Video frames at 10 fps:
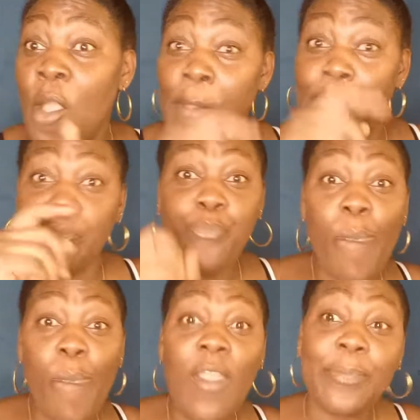
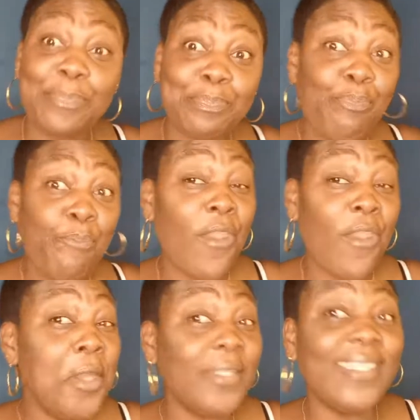mm,
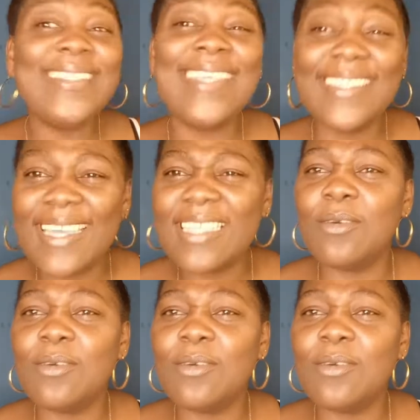this thing tastes good.